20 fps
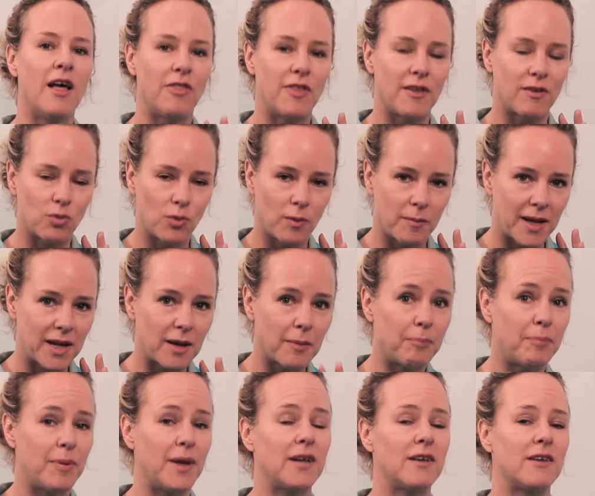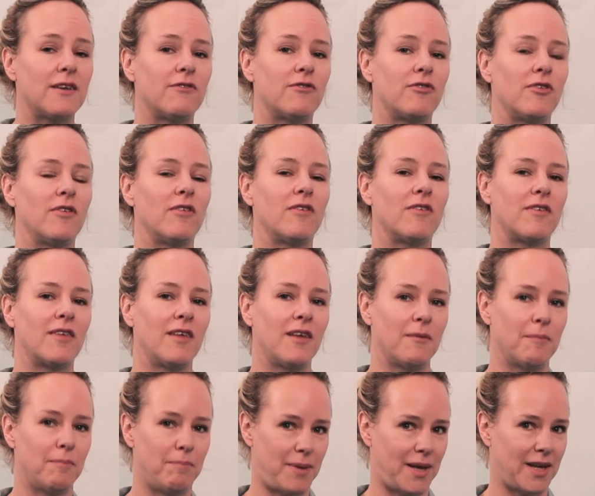This will make a big difference,
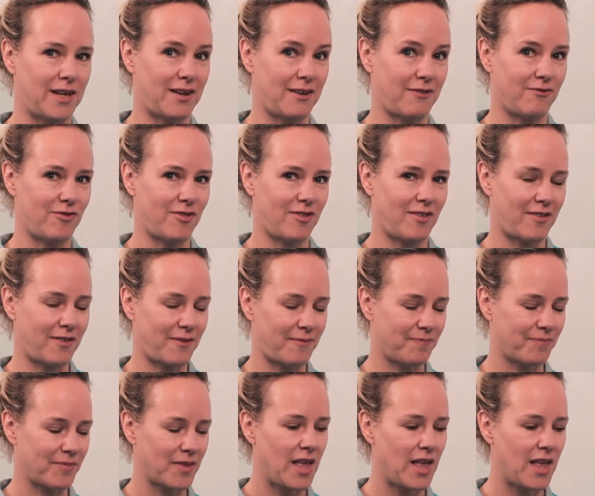big difference.